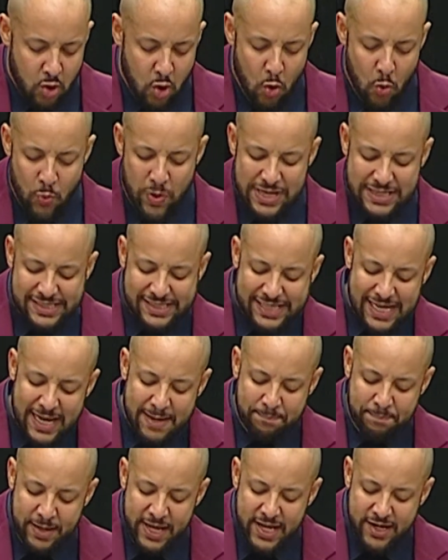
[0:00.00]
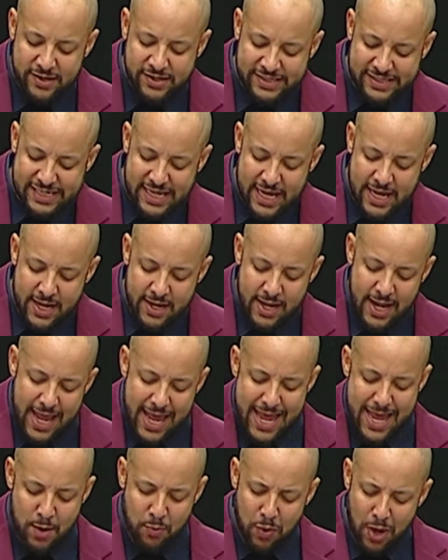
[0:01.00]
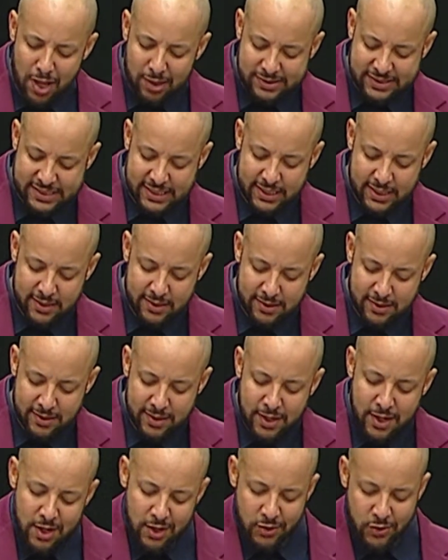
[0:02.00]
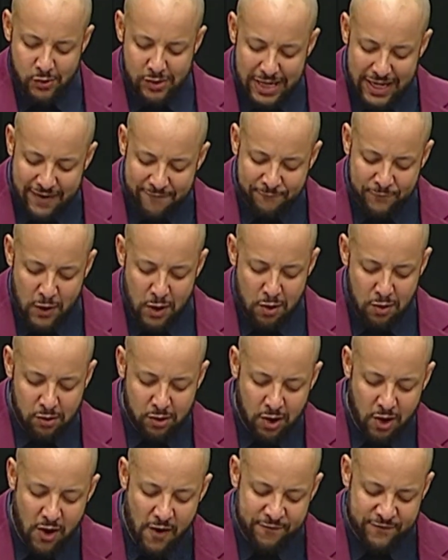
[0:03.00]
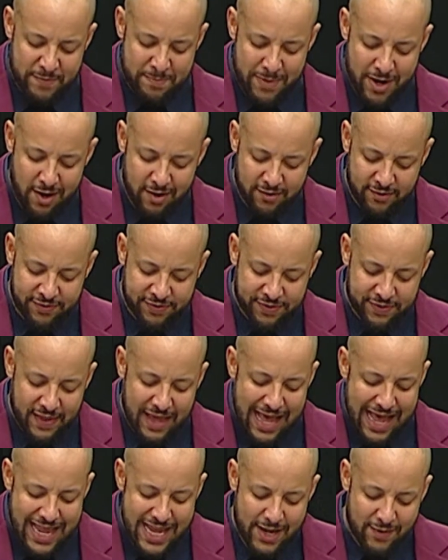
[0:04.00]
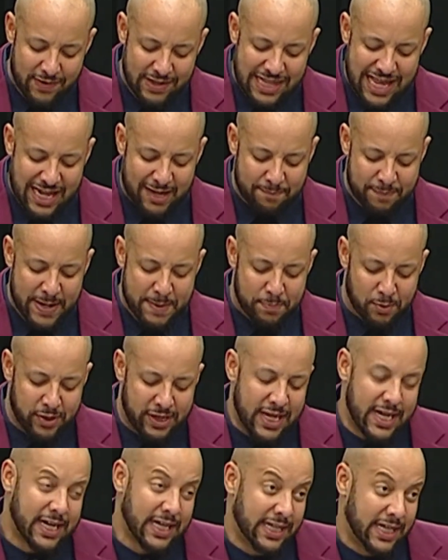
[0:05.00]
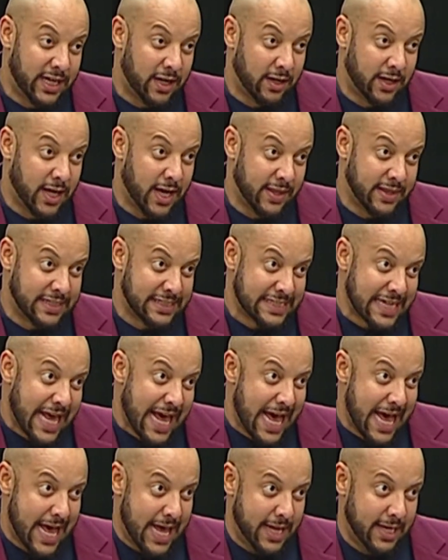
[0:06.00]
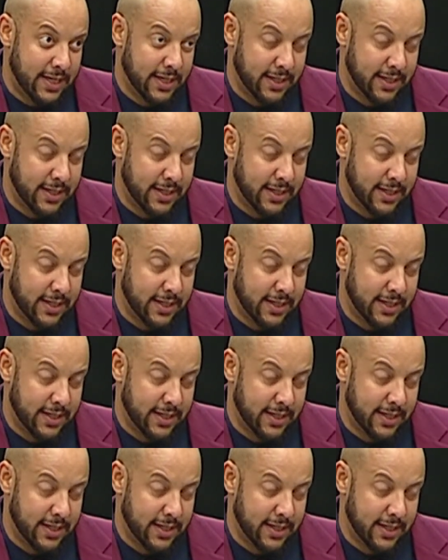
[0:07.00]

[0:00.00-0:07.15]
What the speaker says: When St. Peter said, "Hey, Walter, you got a phone call from Earth. I hear a lot of people giggling on the other side."